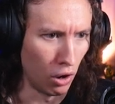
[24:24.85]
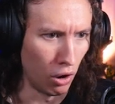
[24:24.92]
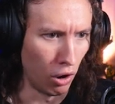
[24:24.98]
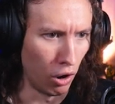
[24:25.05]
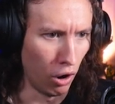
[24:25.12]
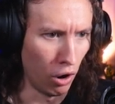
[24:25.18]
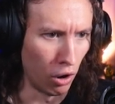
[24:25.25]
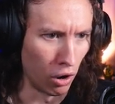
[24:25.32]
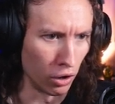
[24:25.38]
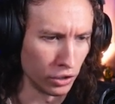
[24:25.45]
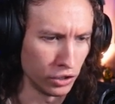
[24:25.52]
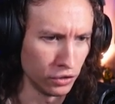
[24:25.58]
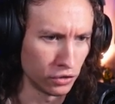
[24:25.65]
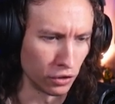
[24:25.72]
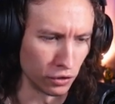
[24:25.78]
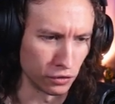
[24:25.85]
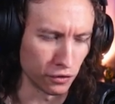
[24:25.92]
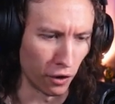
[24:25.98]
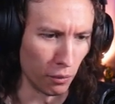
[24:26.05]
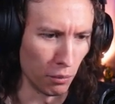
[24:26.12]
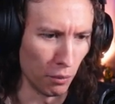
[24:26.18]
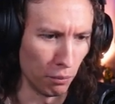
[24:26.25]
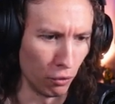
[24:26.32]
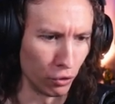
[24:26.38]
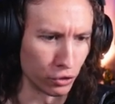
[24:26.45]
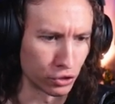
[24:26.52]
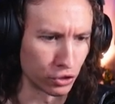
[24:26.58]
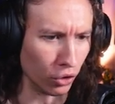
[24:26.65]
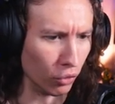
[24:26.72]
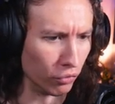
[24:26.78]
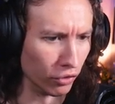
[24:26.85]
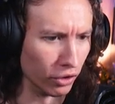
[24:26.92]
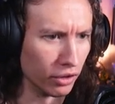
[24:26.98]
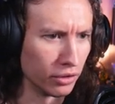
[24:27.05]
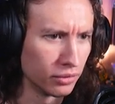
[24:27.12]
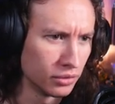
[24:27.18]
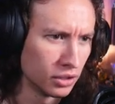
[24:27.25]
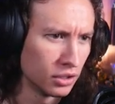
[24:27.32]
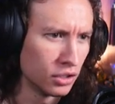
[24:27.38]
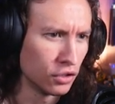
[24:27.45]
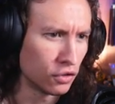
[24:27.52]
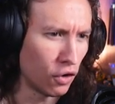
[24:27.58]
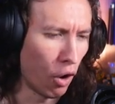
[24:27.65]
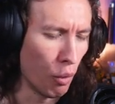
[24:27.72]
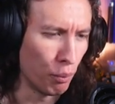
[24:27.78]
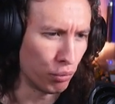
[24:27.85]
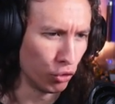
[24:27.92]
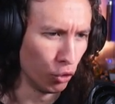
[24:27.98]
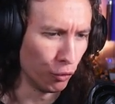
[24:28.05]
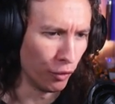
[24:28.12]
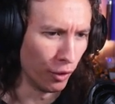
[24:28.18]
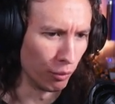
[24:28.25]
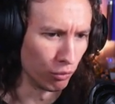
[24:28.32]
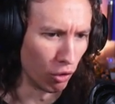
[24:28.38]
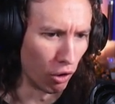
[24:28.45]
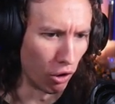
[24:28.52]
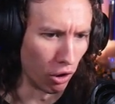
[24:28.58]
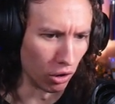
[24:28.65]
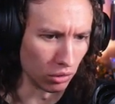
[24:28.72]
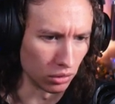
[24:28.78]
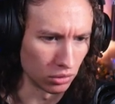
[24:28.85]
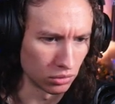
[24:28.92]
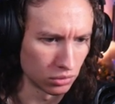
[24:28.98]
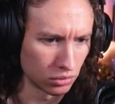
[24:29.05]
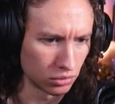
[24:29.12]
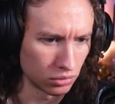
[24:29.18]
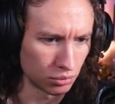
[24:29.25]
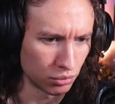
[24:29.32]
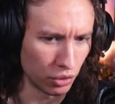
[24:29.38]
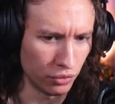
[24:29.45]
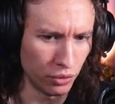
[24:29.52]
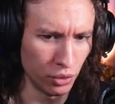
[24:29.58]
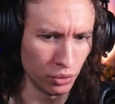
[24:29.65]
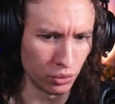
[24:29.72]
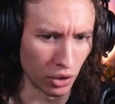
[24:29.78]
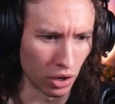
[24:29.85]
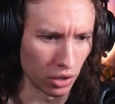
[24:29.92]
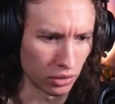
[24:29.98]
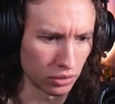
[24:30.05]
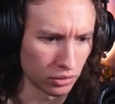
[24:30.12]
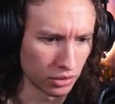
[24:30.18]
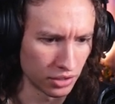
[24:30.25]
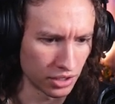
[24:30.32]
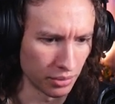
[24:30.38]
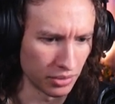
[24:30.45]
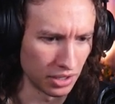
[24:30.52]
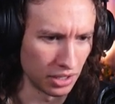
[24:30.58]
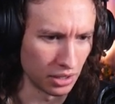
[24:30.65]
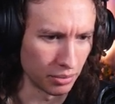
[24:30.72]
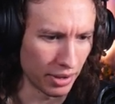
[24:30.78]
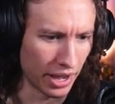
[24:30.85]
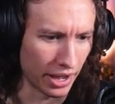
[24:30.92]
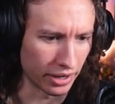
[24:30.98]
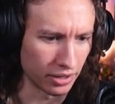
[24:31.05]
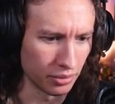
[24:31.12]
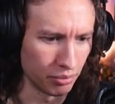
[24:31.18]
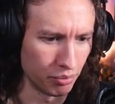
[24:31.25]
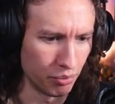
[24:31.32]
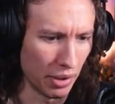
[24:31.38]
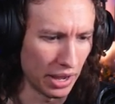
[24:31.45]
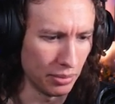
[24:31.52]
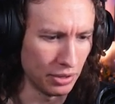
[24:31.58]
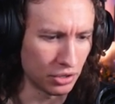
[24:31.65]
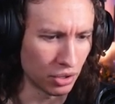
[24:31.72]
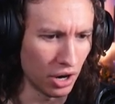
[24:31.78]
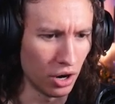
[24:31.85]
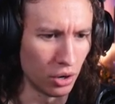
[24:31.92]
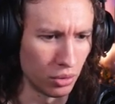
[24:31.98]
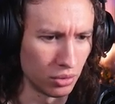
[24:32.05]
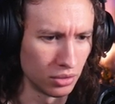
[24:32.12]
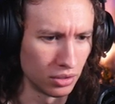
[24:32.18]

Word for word: Aw, he thinks I'm a pushover. Go prove him wrong. Prove who wrong? Something in the bag. Baby crow!